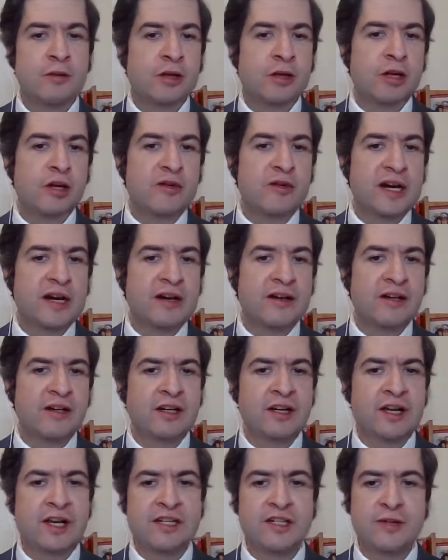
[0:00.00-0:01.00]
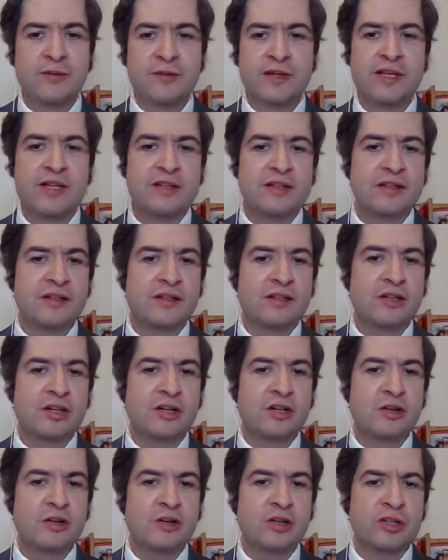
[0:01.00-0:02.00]
go down her and she went into the
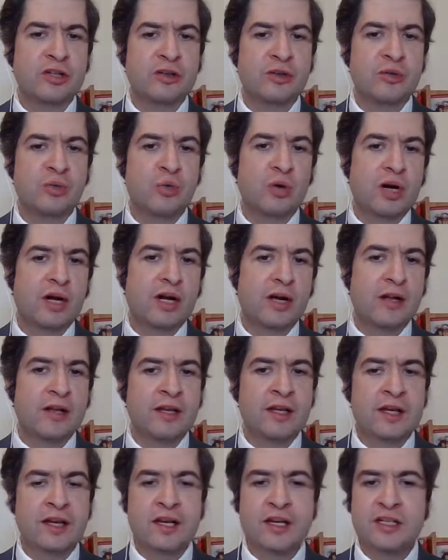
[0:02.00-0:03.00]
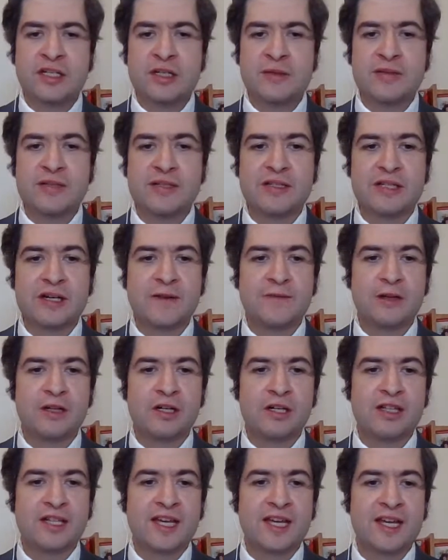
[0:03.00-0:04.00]
turn two wall. She was done for
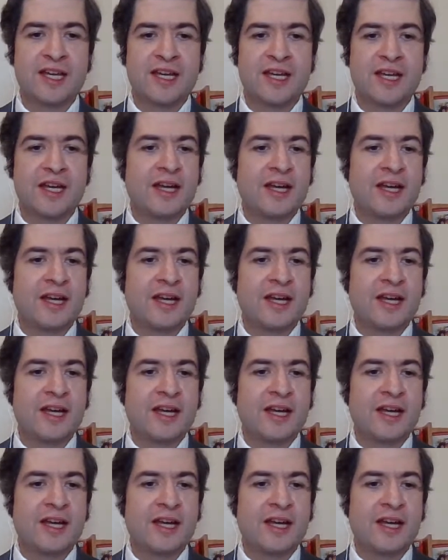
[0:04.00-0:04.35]
the day.